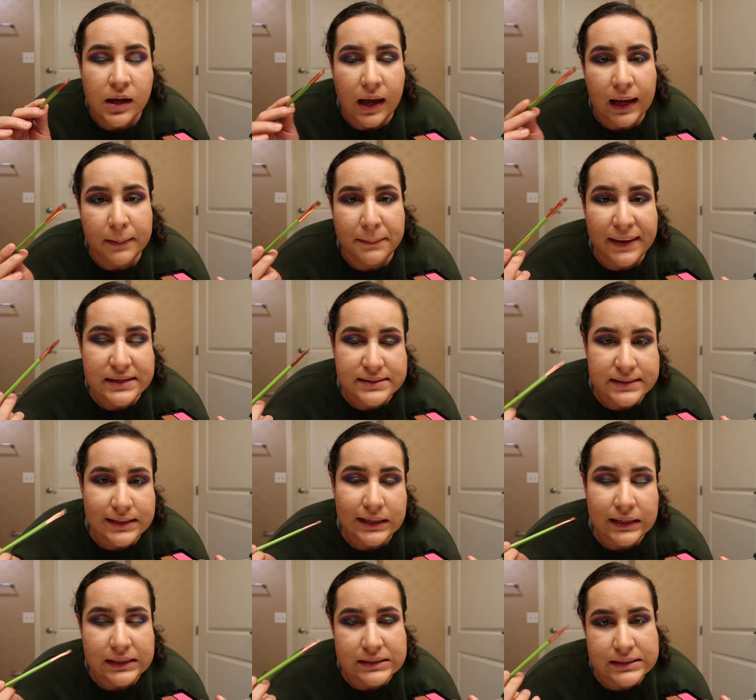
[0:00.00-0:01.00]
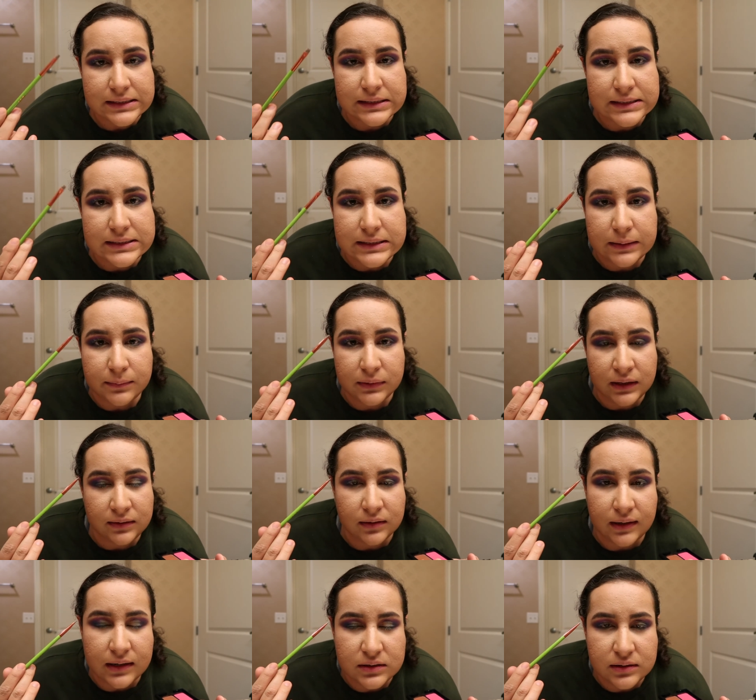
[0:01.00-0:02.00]
I basically did the same
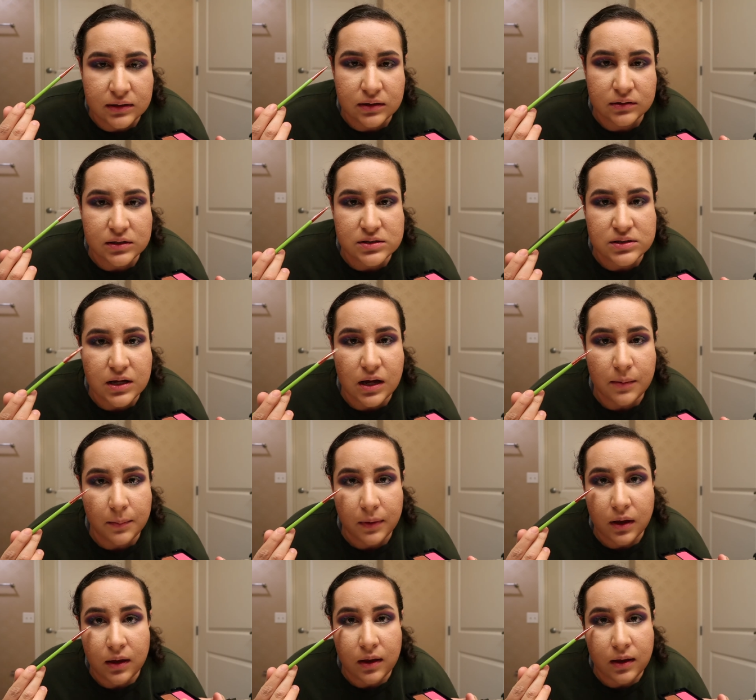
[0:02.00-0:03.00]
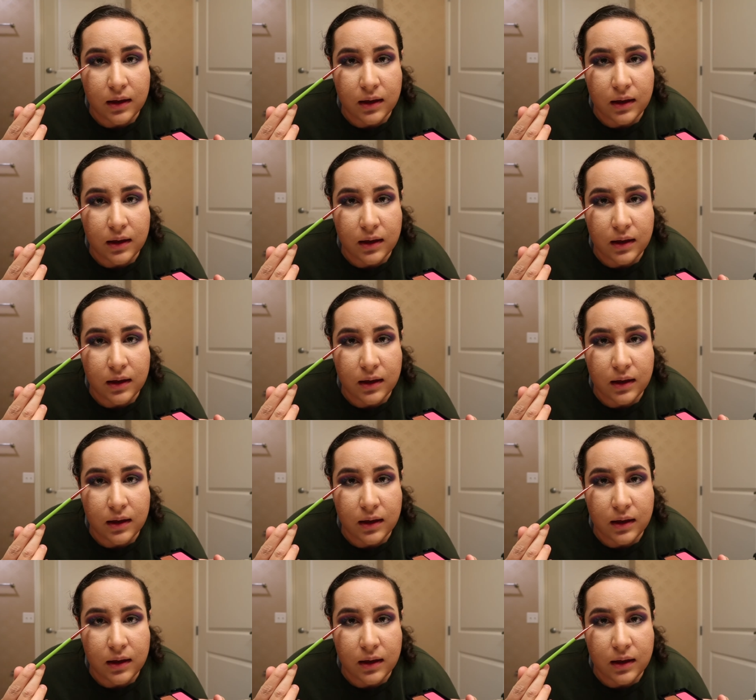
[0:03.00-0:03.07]
thing that I did on the top.